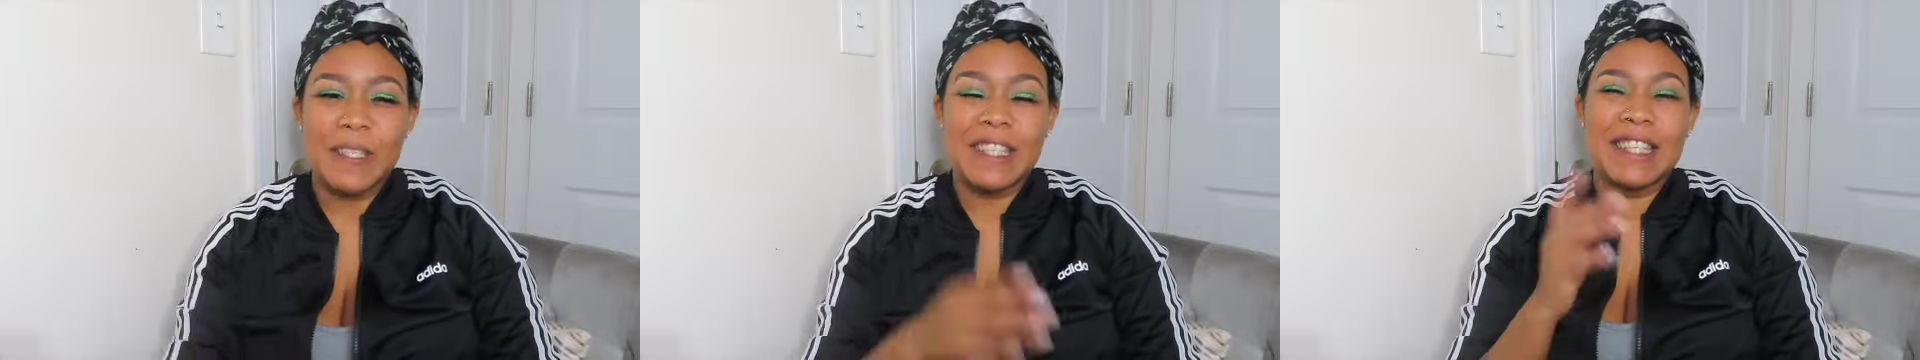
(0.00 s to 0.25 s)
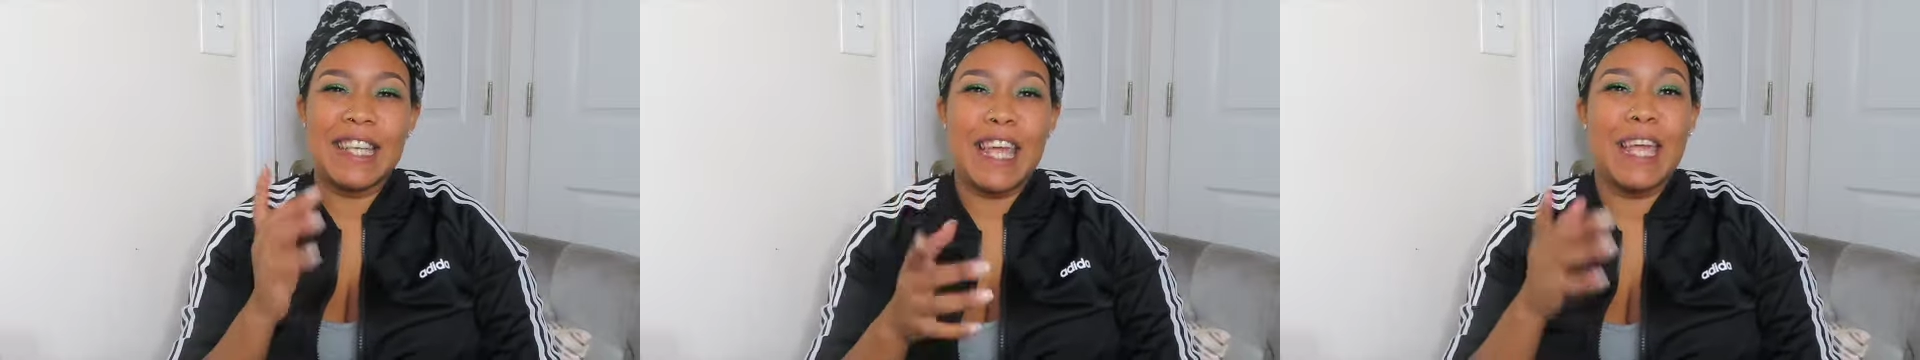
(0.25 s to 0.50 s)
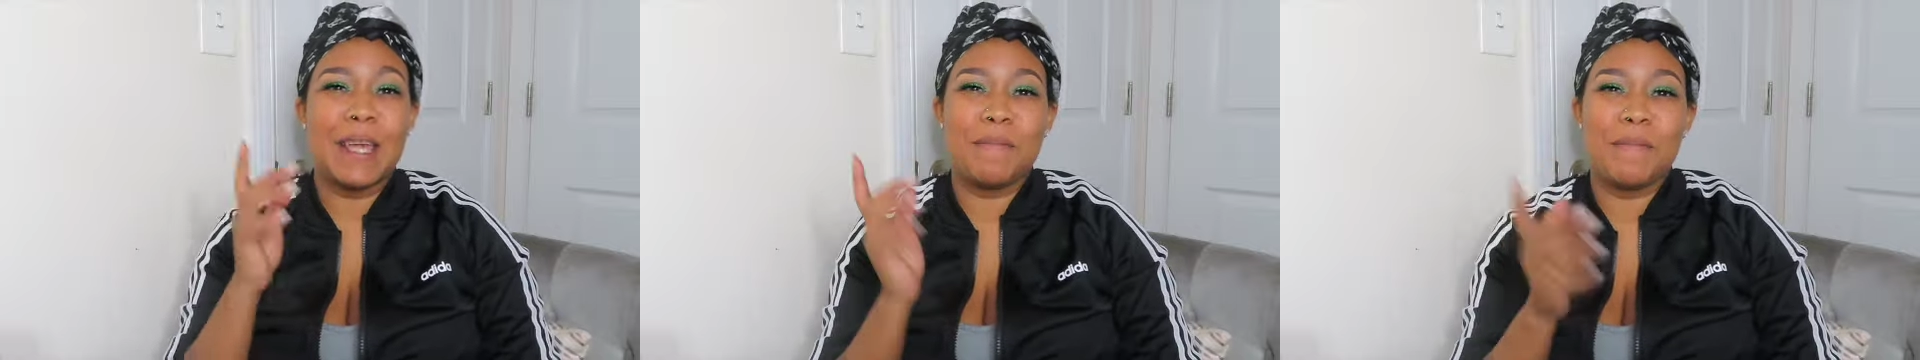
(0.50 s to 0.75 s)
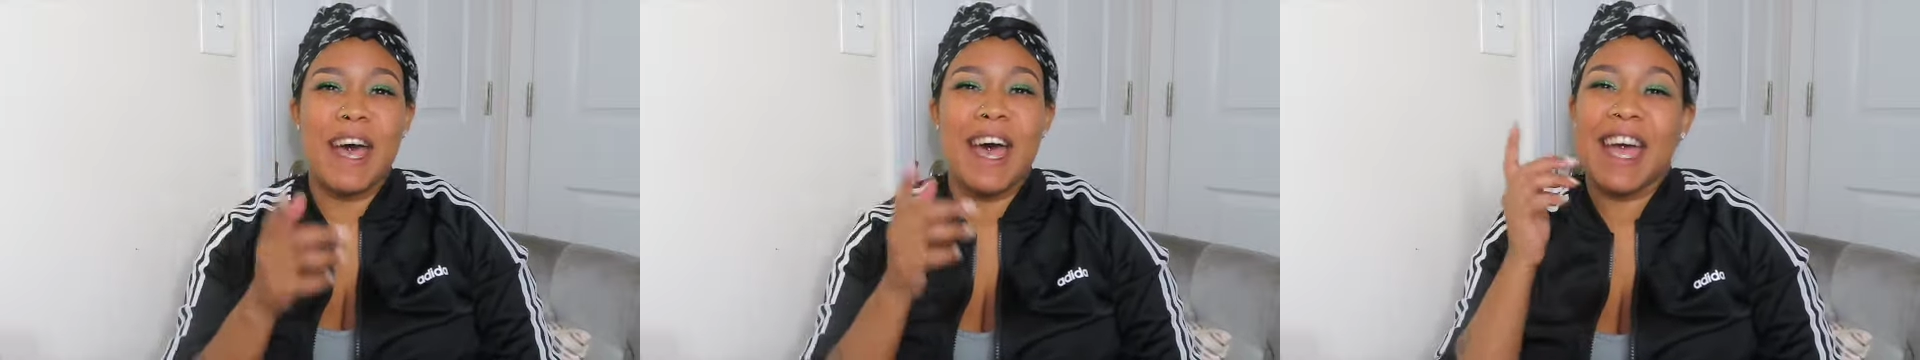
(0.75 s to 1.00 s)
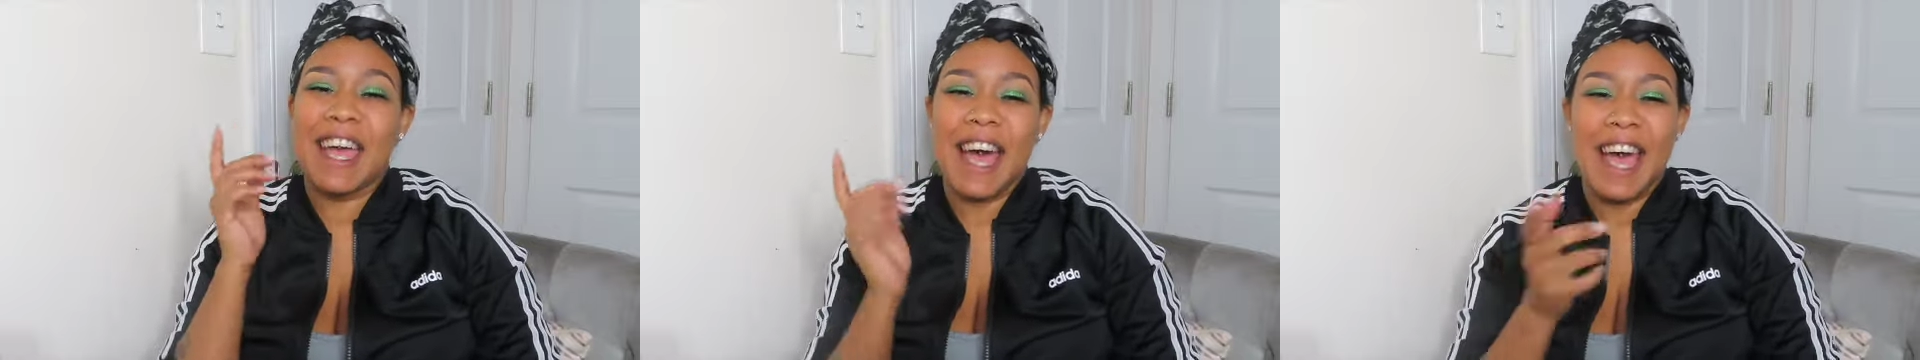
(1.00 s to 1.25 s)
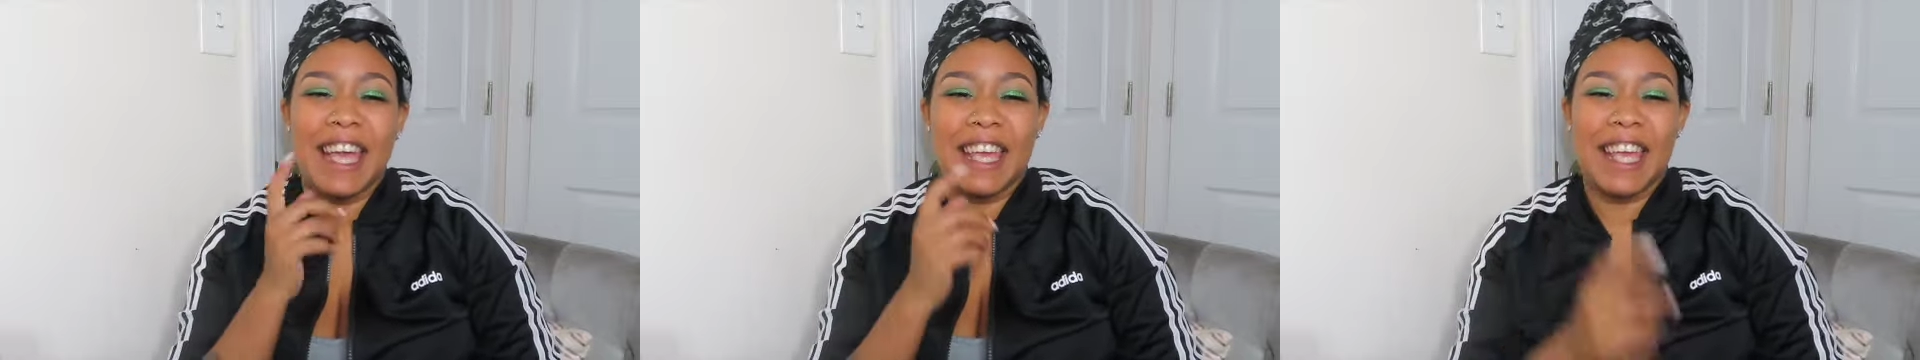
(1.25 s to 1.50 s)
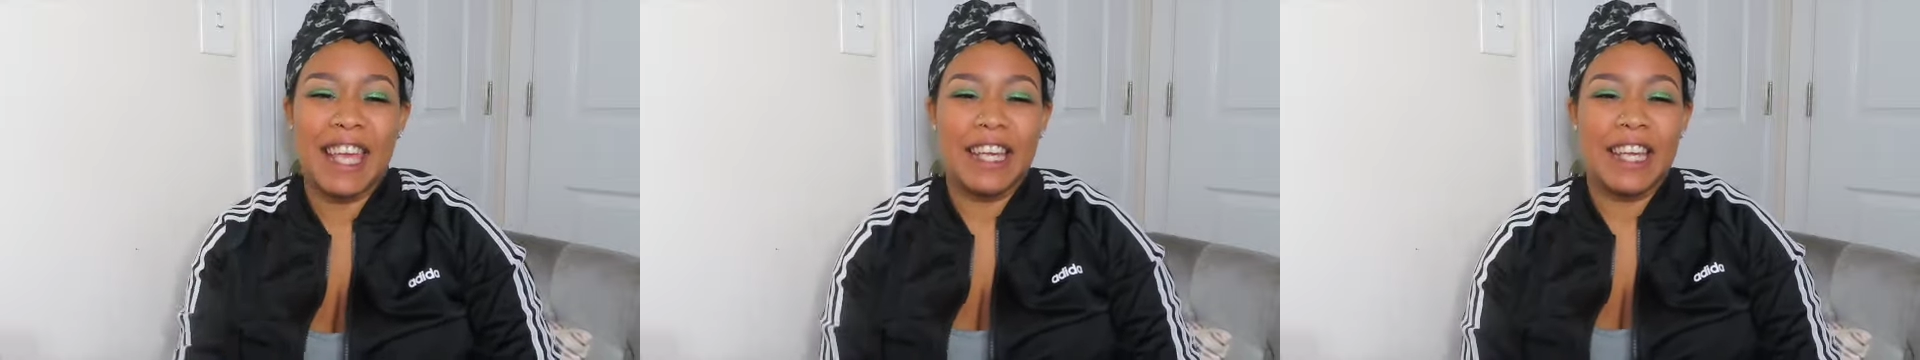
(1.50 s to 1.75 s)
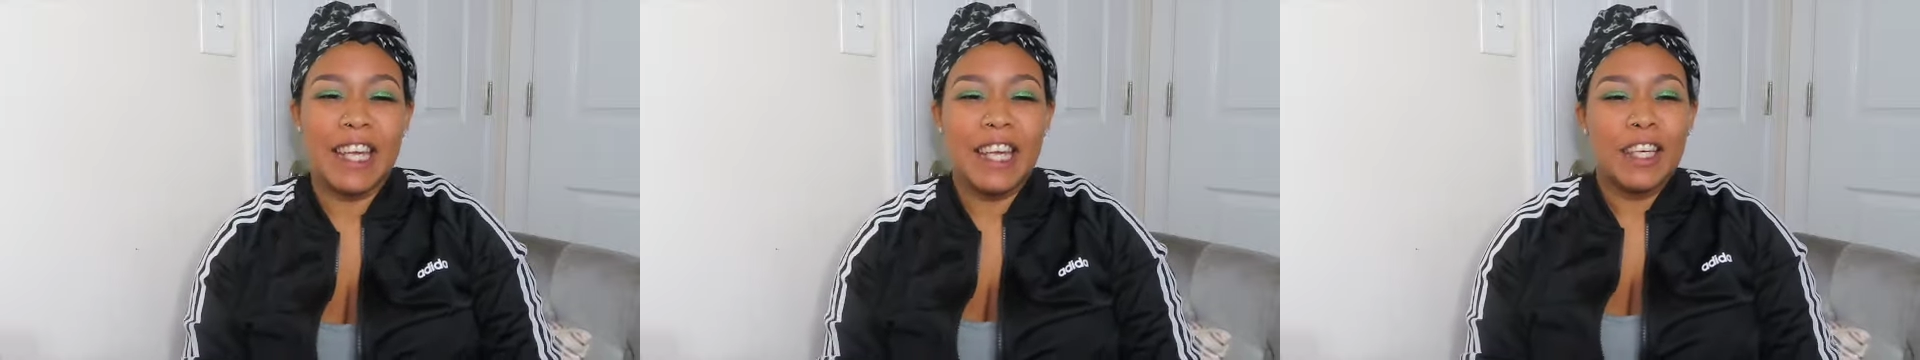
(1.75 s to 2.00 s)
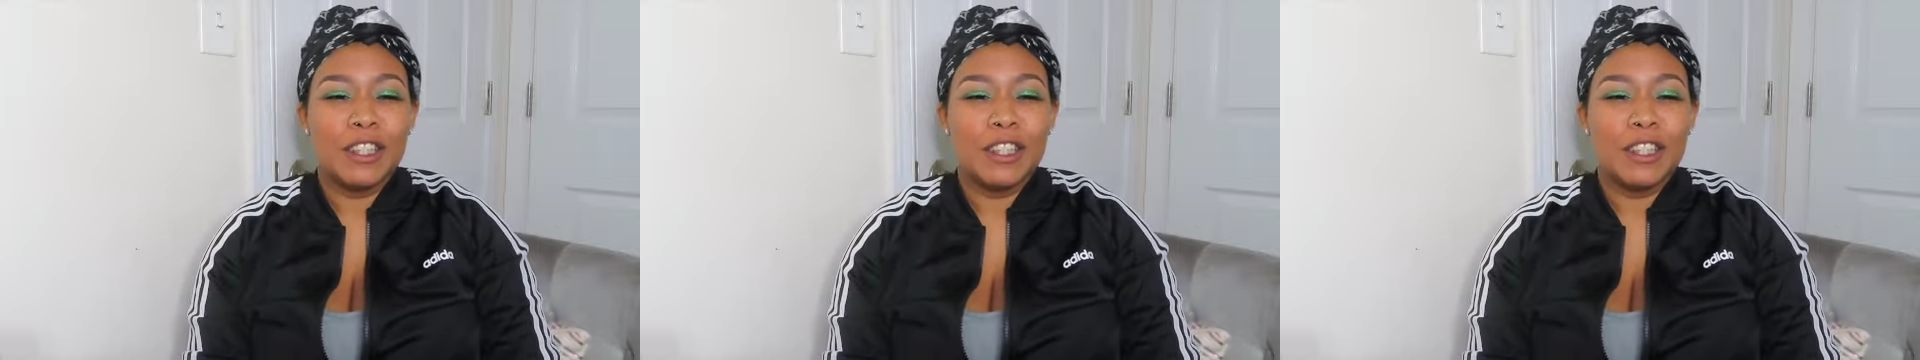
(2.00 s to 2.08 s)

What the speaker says: Slayed by Eye Candy.